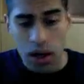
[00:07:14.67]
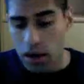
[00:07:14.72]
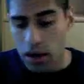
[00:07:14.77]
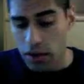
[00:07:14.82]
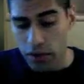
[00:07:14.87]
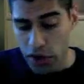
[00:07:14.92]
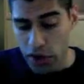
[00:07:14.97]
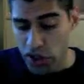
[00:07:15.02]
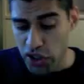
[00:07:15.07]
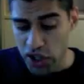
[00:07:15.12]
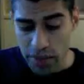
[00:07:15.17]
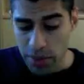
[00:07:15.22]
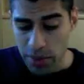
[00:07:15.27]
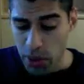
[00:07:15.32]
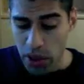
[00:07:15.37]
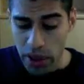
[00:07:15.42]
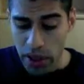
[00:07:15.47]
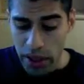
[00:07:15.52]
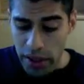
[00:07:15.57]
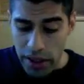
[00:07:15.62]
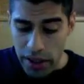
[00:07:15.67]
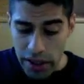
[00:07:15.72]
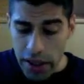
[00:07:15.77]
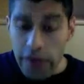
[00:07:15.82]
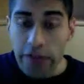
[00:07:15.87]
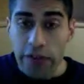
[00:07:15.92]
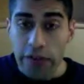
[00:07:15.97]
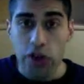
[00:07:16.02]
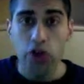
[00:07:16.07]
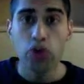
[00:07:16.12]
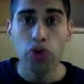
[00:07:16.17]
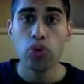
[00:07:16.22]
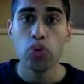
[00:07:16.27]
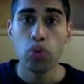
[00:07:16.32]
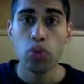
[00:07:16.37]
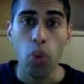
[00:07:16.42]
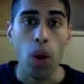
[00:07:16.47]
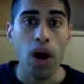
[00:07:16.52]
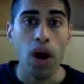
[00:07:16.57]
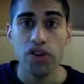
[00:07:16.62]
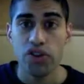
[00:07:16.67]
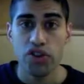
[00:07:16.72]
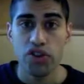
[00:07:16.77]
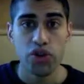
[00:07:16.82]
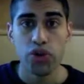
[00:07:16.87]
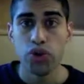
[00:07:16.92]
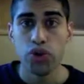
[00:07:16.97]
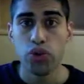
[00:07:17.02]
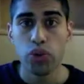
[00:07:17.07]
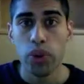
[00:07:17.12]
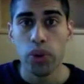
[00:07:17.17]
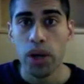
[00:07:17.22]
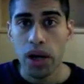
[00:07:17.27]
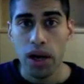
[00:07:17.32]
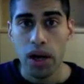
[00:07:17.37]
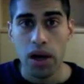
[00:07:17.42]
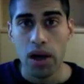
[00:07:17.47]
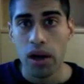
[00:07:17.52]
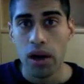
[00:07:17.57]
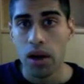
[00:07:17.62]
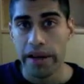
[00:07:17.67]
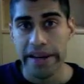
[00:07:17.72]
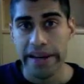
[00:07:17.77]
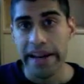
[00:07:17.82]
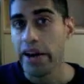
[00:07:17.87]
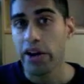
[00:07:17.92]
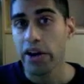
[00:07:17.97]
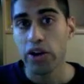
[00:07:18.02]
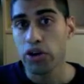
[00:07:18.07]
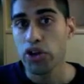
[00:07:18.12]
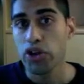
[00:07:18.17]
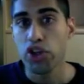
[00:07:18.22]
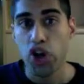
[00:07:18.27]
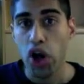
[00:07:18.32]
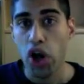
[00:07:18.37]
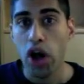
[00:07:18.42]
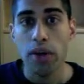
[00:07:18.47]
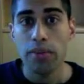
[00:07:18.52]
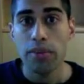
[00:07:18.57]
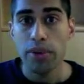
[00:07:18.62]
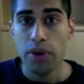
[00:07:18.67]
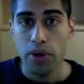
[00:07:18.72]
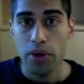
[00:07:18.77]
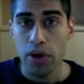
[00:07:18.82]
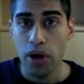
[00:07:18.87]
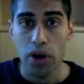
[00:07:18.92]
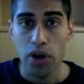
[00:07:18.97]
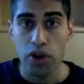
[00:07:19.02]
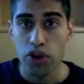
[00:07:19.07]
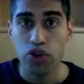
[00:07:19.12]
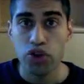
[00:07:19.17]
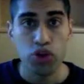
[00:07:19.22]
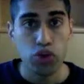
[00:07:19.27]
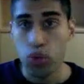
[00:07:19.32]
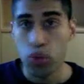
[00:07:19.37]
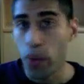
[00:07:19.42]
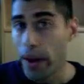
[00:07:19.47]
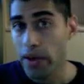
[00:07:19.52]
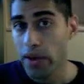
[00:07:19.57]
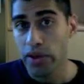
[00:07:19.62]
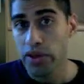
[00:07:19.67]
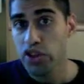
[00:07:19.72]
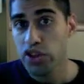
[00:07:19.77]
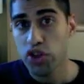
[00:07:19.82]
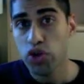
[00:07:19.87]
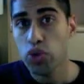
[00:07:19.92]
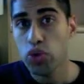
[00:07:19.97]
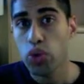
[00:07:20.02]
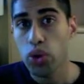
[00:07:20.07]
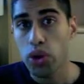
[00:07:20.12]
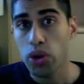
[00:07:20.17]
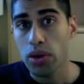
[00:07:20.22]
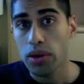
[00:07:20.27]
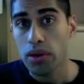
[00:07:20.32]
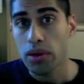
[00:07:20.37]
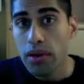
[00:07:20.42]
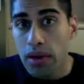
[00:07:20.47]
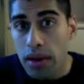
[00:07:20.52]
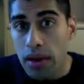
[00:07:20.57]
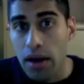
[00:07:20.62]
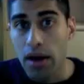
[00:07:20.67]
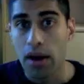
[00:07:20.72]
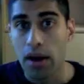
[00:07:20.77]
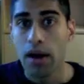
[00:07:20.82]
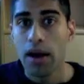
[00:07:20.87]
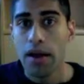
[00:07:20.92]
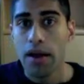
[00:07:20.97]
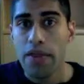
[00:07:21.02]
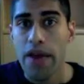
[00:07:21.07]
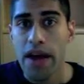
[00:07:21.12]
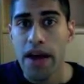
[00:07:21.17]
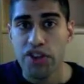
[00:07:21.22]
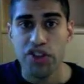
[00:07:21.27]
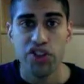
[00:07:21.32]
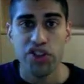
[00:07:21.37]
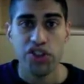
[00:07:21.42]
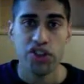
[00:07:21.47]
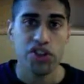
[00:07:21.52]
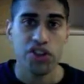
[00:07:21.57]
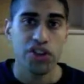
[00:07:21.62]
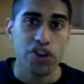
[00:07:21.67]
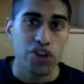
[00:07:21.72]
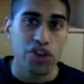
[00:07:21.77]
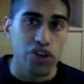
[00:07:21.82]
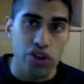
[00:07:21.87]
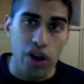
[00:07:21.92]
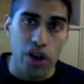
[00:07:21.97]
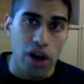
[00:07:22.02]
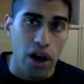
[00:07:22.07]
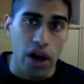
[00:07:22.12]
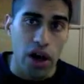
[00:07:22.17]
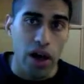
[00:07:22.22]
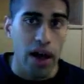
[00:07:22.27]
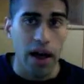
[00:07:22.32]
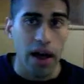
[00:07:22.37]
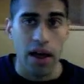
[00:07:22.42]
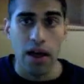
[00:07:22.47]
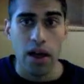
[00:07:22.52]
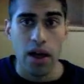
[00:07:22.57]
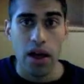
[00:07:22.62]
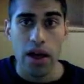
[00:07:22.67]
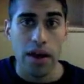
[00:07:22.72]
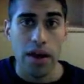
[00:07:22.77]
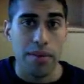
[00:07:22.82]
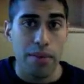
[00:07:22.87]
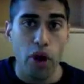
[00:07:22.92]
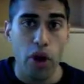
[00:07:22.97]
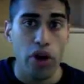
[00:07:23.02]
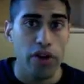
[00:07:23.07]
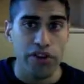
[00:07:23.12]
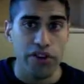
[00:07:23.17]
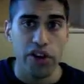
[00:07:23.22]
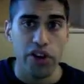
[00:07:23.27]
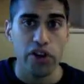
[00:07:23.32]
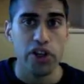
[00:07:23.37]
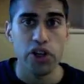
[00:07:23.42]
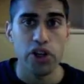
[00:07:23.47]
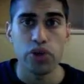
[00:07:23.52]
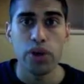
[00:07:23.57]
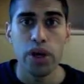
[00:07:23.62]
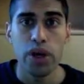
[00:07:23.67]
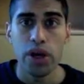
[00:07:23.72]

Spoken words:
example, if you want to get a good job, do well in school. That's an imperative telling you